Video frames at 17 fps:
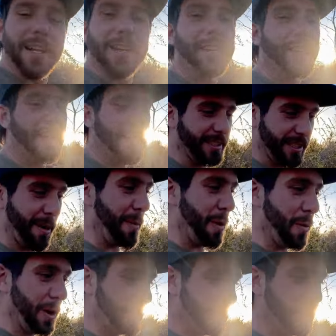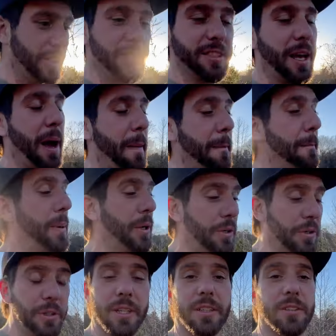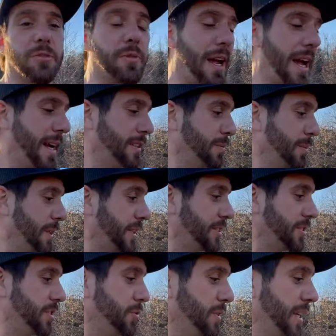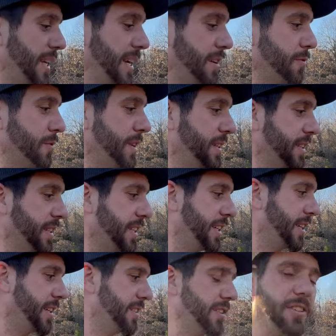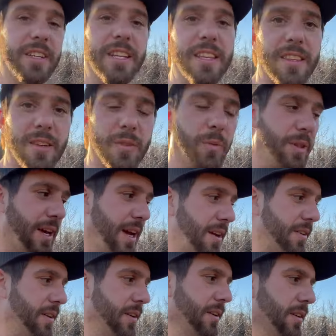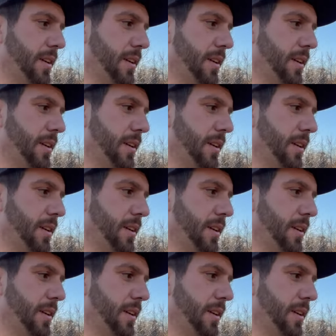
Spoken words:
Next time I wash this, I'm pulling the racks because you can't really get underneath it without it.